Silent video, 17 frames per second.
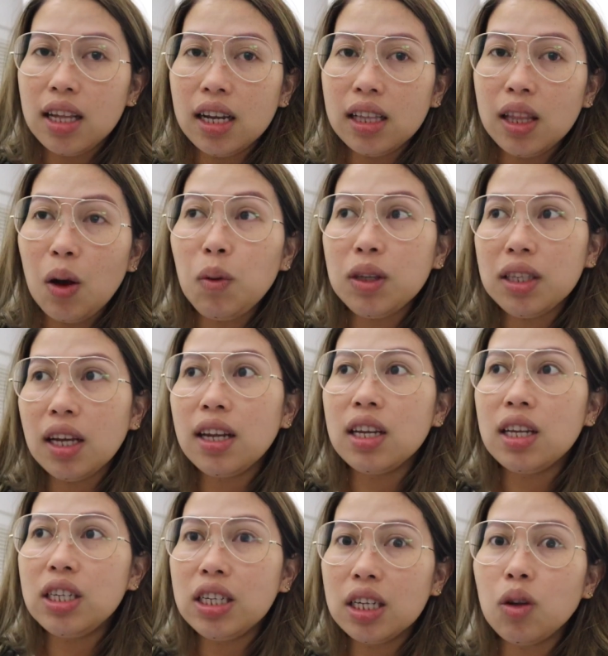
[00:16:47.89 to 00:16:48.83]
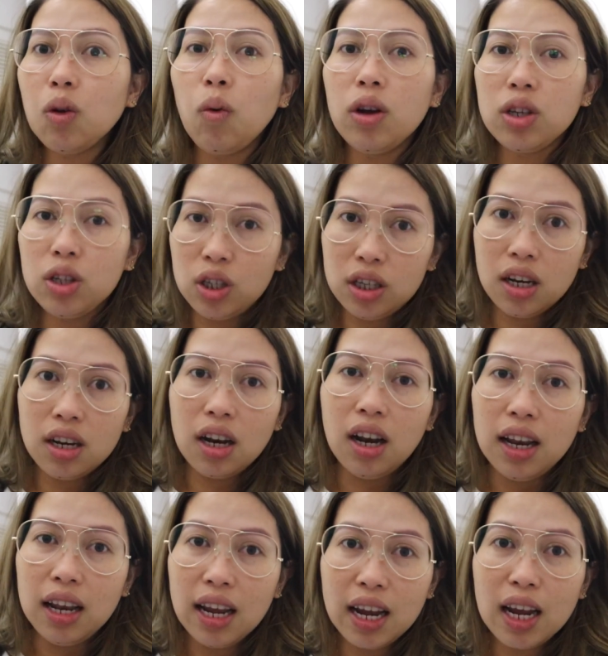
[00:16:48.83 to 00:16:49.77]
Like that was a legit question.
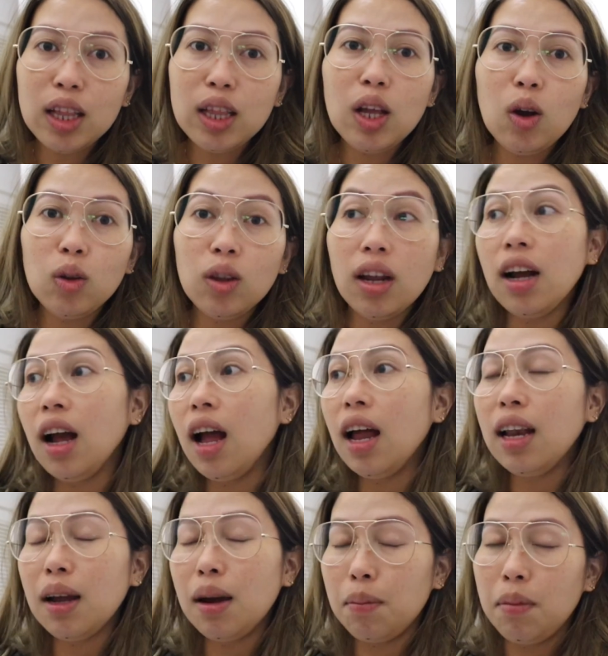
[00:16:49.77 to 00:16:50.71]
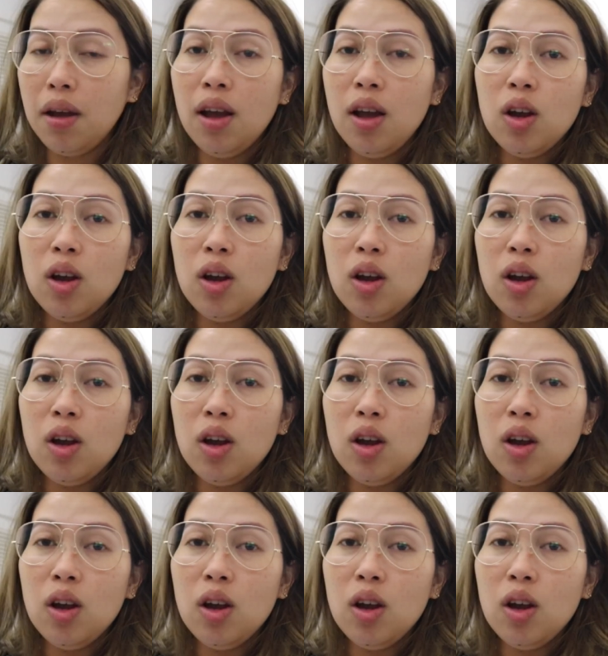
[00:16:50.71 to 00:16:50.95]
Like hindi ko talaga alam.